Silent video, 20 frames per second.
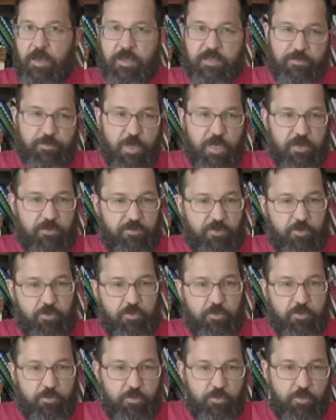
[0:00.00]
as many of
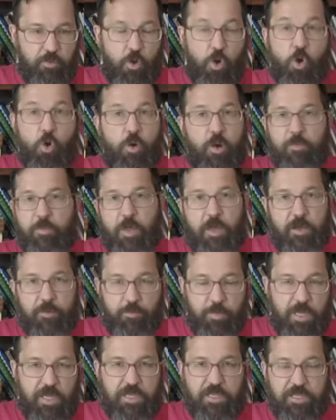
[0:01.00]
you know, I'm not a
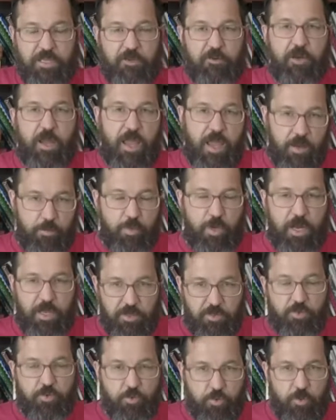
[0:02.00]
big gear head, but
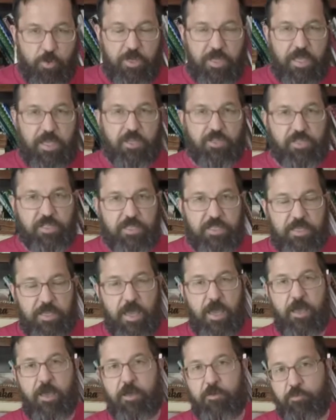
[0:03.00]
I do
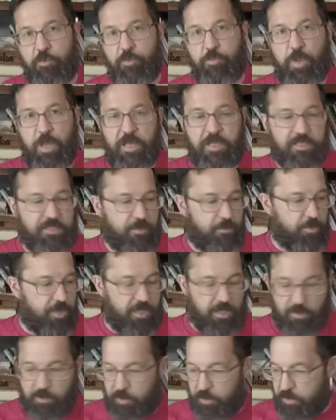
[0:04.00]
occasionally replace some
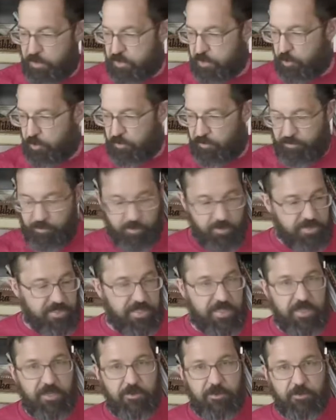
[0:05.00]
gear. So the
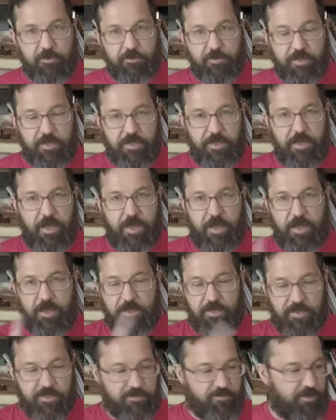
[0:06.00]
first gear that
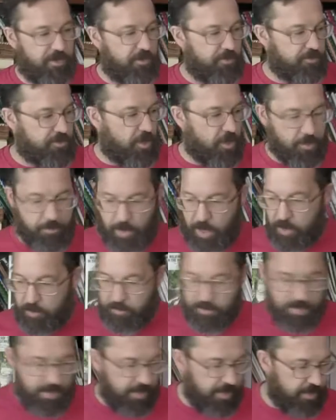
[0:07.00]
uh, this video is all
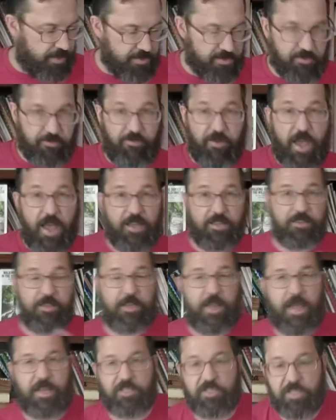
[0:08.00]
about is the fact
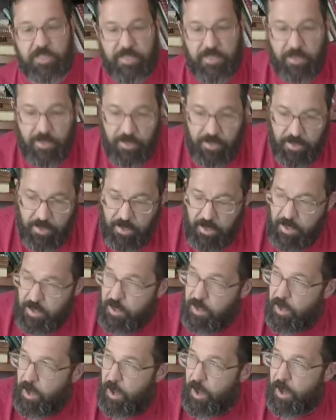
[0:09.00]
that actually
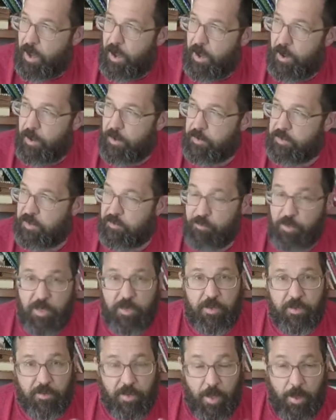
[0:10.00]
uh, they've
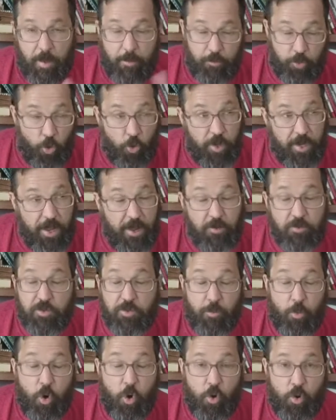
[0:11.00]
been. I'm going out
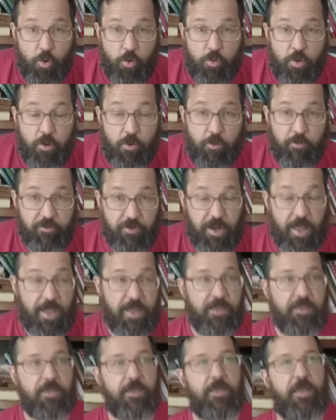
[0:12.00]
tomorrow
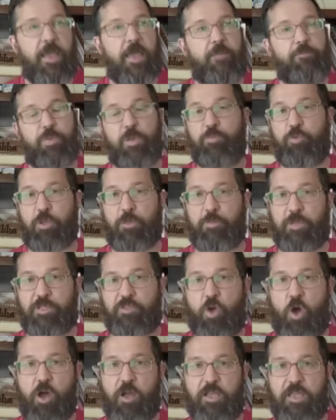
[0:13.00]
overnight, and people have
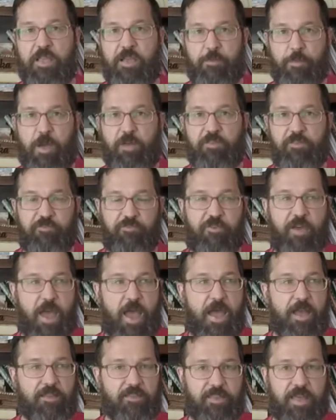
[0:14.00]
been talking about the
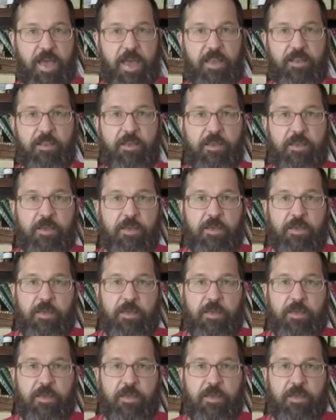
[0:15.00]
fact that